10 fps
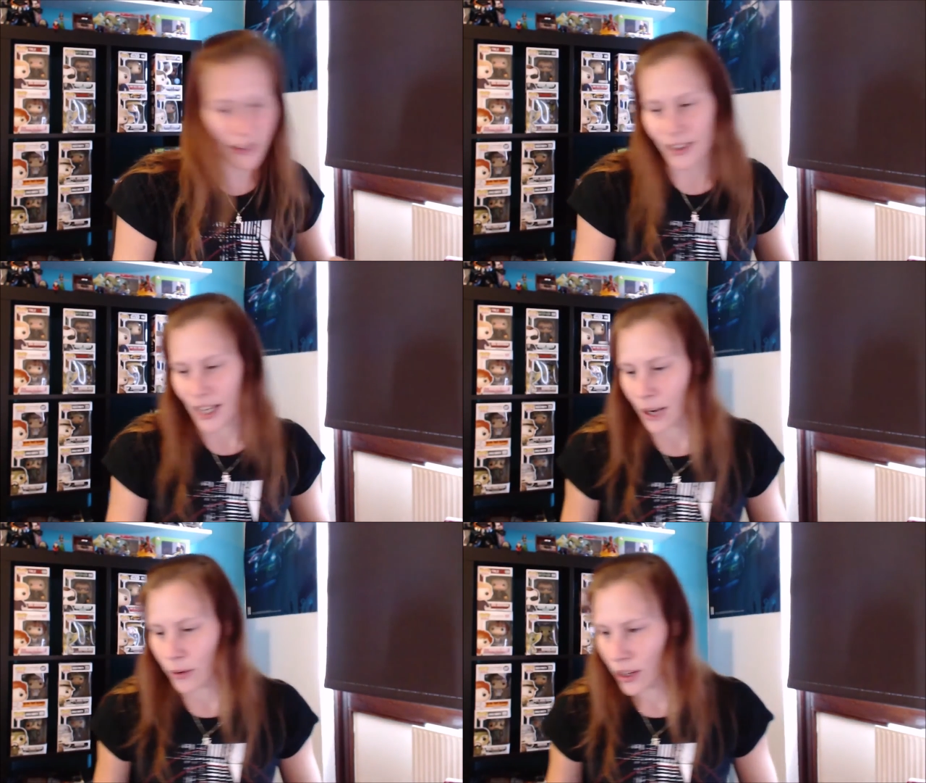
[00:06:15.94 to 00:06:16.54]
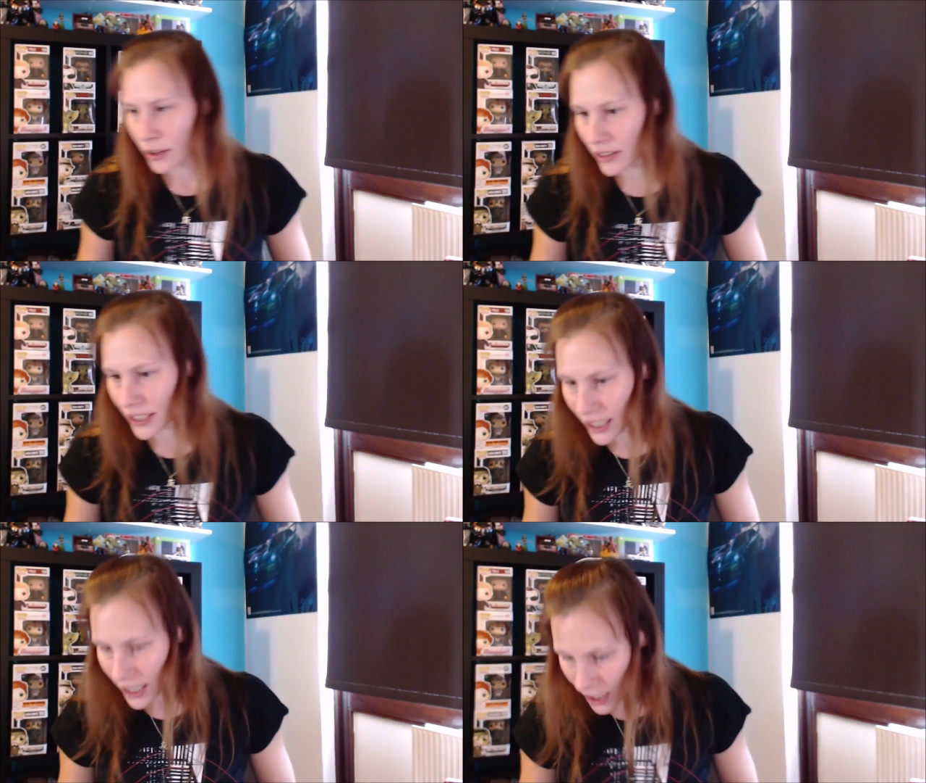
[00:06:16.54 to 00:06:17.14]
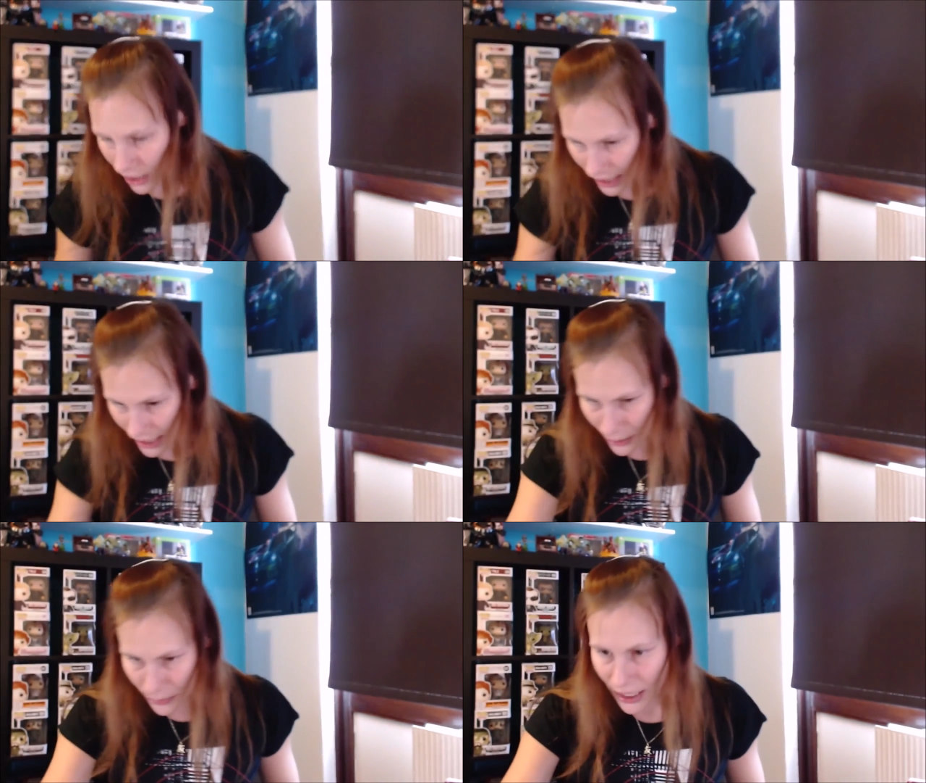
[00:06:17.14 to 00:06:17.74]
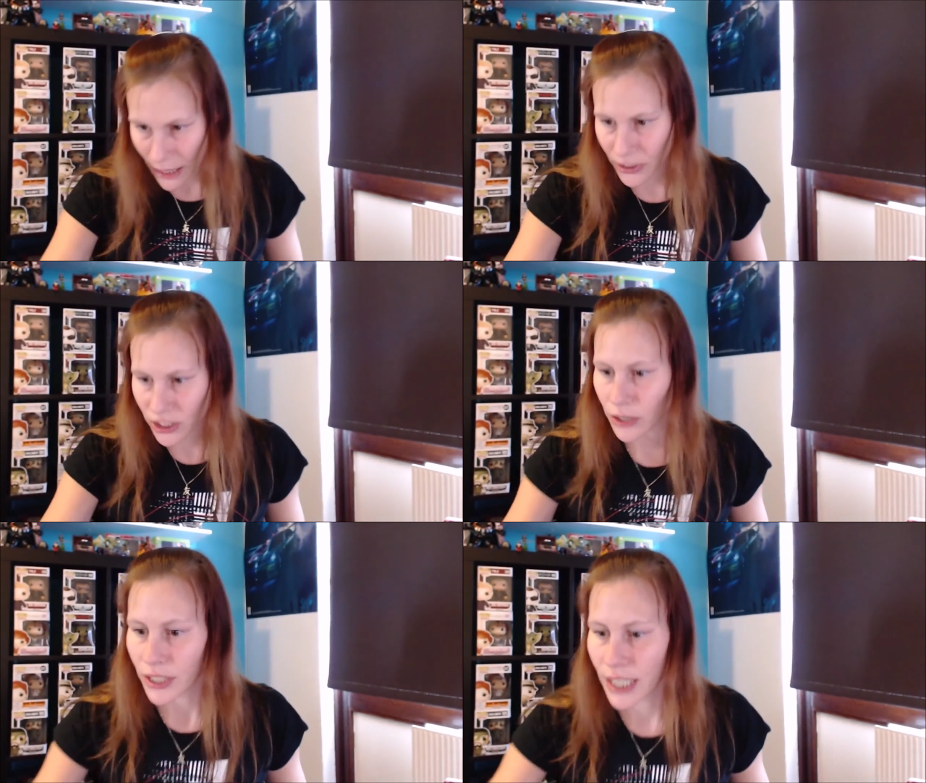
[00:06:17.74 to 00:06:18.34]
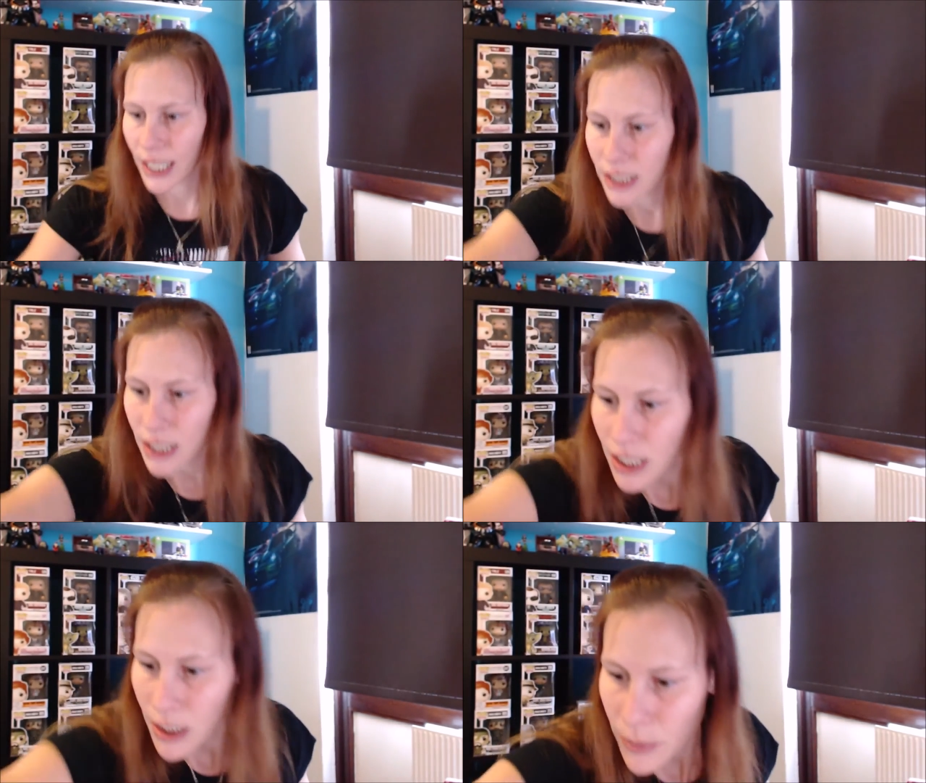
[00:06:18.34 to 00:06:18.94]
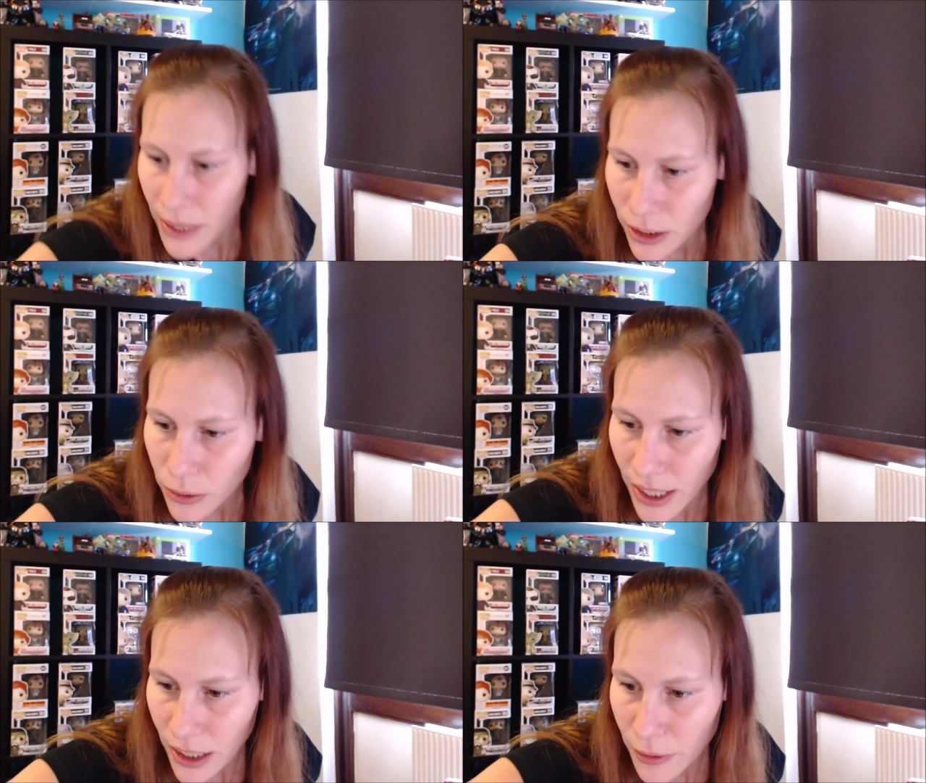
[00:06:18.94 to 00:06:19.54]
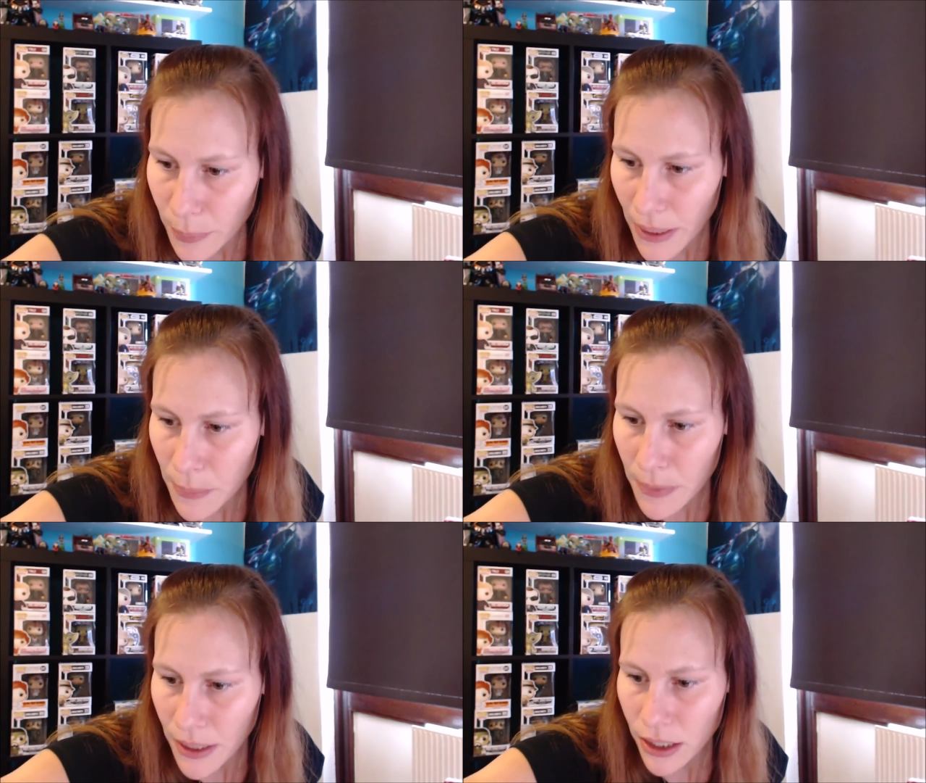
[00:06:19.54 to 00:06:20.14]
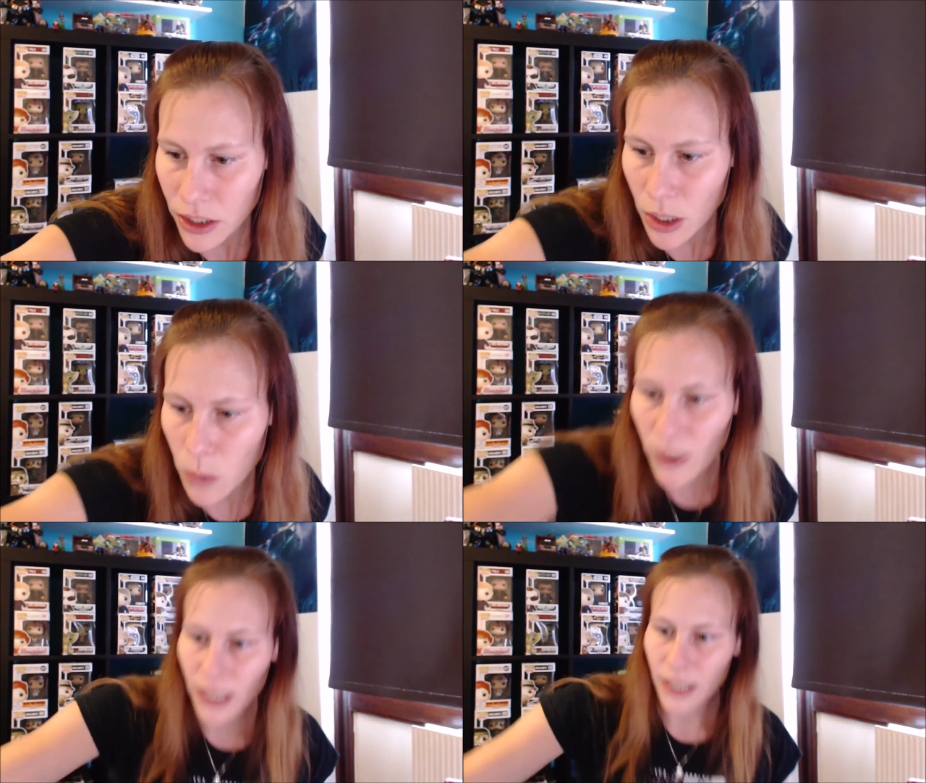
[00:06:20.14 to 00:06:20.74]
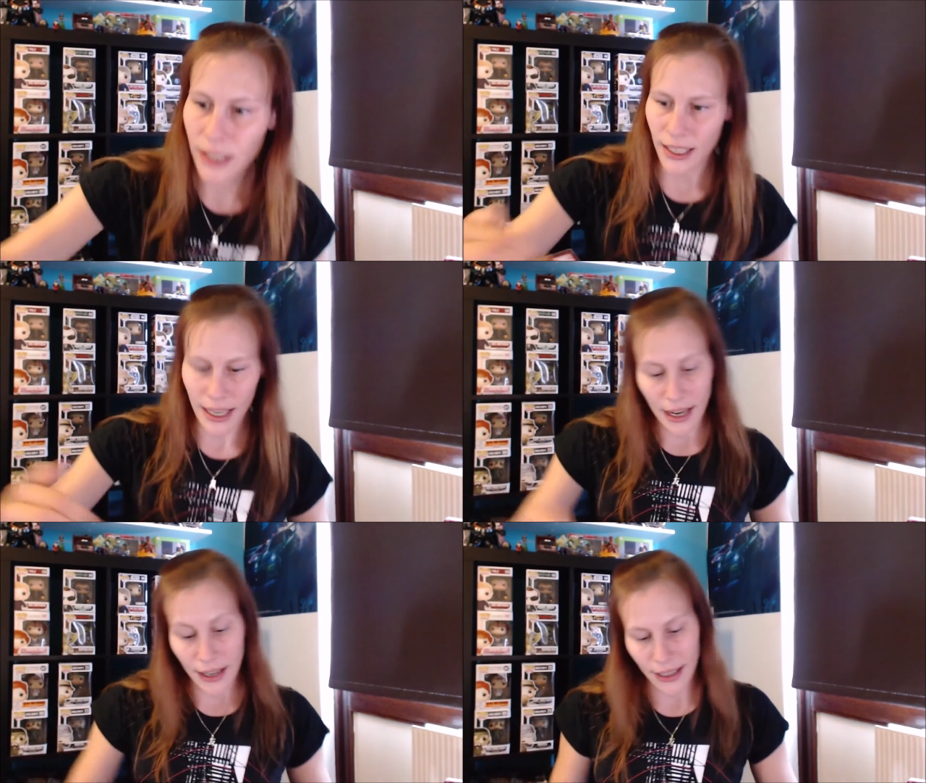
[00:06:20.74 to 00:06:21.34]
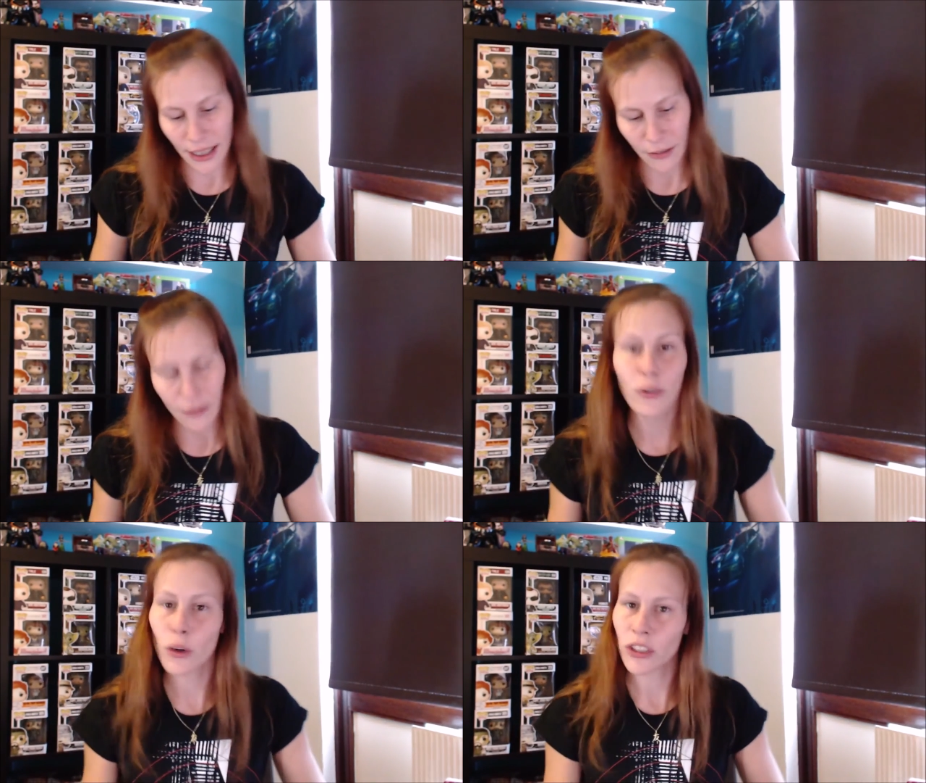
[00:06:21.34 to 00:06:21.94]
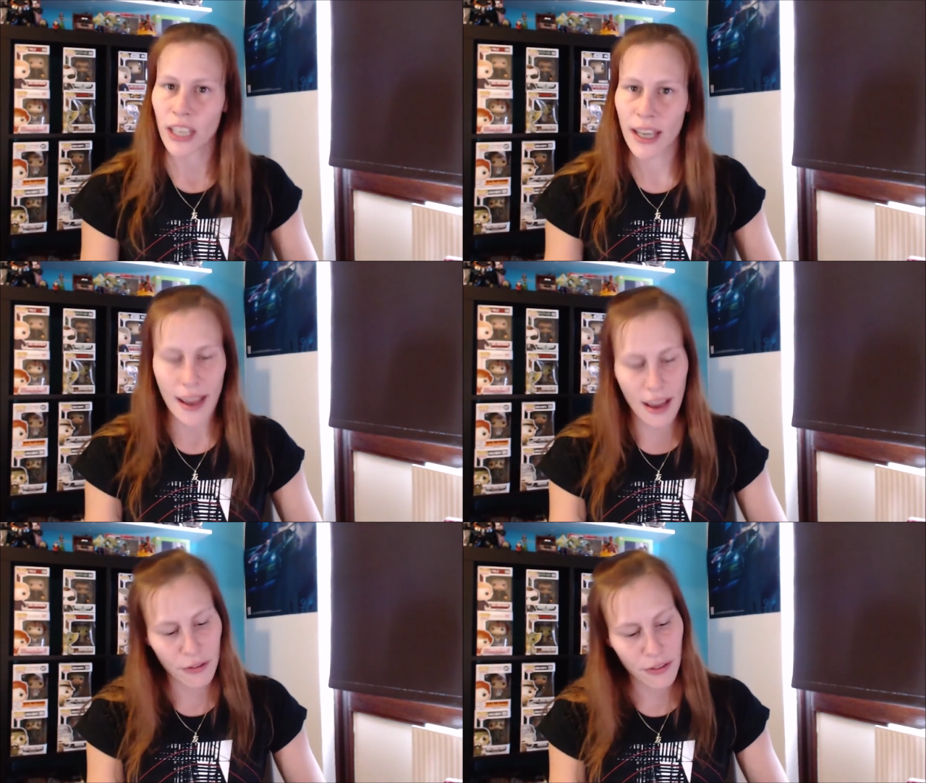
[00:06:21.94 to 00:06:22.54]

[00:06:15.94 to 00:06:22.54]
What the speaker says: how lovely. Okay, let me show you guys. Wait, do I have a paper here somewhere? Yeah, I have. Of course I have.